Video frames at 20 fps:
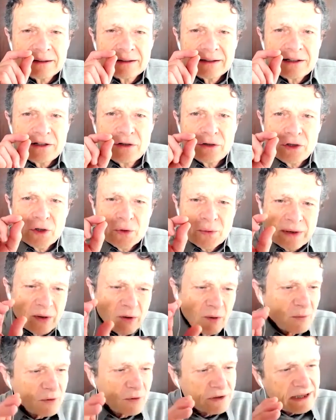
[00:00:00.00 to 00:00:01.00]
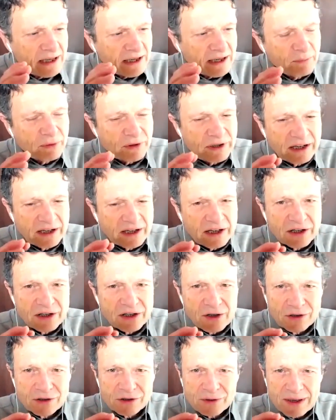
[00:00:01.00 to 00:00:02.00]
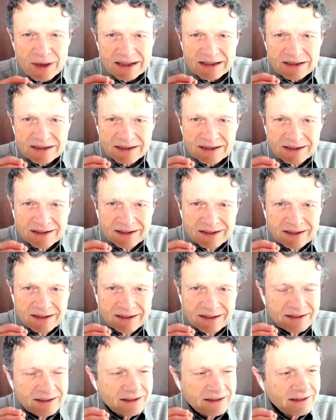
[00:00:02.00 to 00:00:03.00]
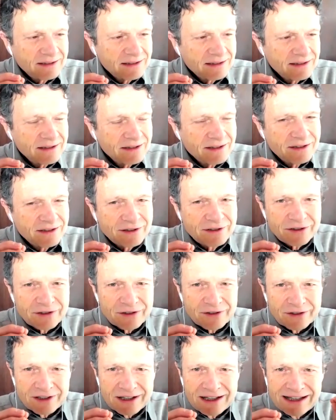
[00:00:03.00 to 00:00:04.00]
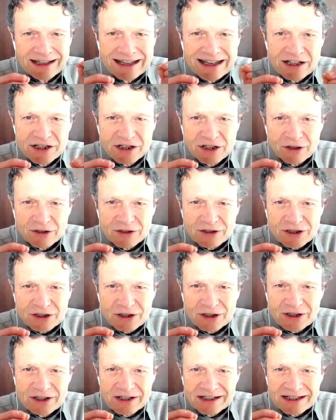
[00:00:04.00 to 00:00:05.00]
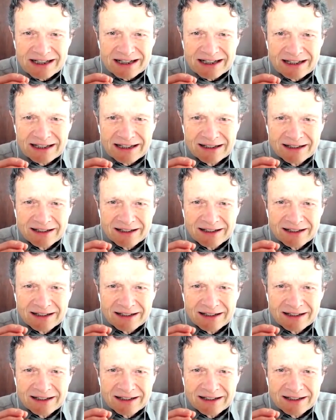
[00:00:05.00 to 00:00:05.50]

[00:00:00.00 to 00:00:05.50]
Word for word: you, you were almost like putting in contrast the engaging uncertainty